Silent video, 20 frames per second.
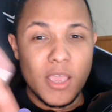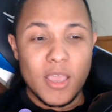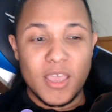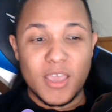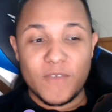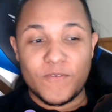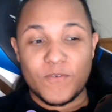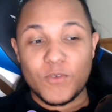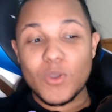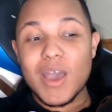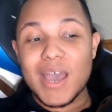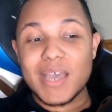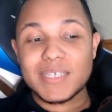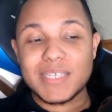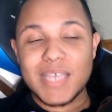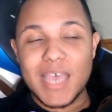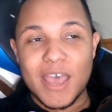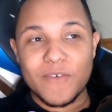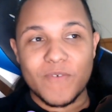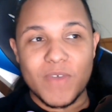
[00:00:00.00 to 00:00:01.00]
If you guys
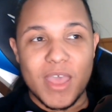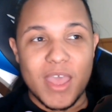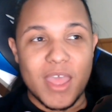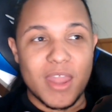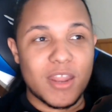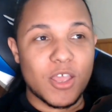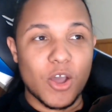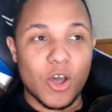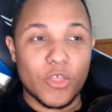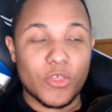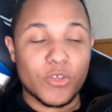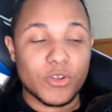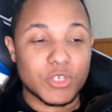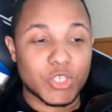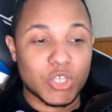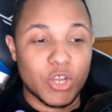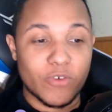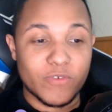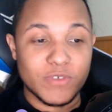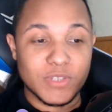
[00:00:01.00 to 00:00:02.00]
have any other
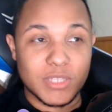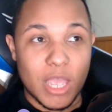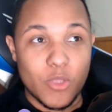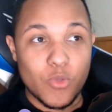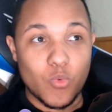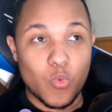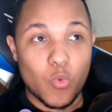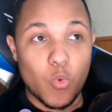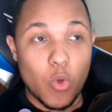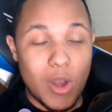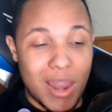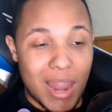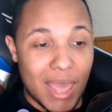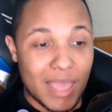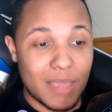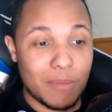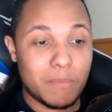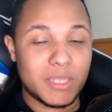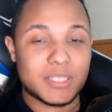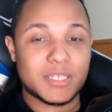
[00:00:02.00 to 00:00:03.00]
servants that you would
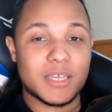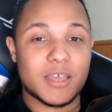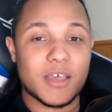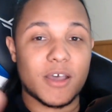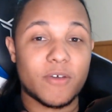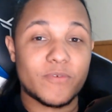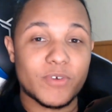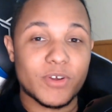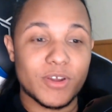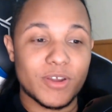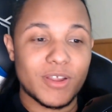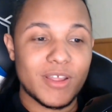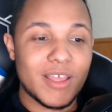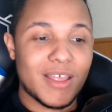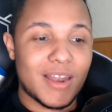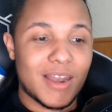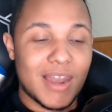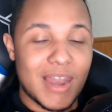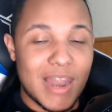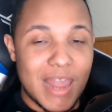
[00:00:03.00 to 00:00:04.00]
like me to cover,
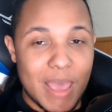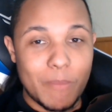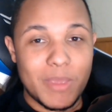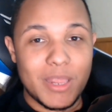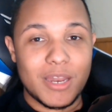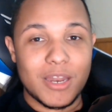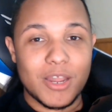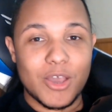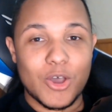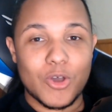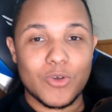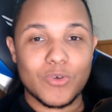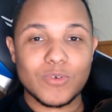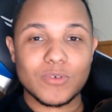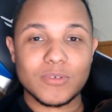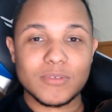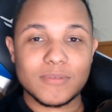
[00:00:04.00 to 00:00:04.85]
let me know.